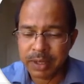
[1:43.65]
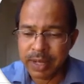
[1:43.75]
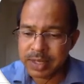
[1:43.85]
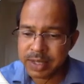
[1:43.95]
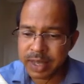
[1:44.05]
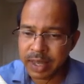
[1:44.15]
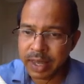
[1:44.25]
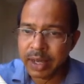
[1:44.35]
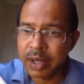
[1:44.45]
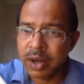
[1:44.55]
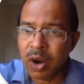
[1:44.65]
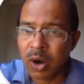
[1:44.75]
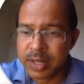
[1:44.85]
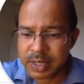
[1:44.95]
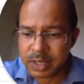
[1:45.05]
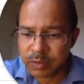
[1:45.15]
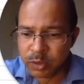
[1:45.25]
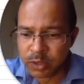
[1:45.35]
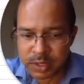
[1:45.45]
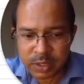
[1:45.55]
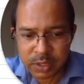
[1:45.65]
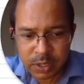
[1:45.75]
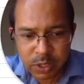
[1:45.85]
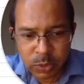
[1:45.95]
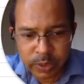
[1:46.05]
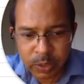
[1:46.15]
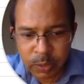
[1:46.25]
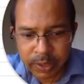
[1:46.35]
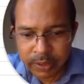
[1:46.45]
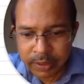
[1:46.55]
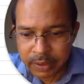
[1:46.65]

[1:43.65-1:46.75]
let's say in August of 2021.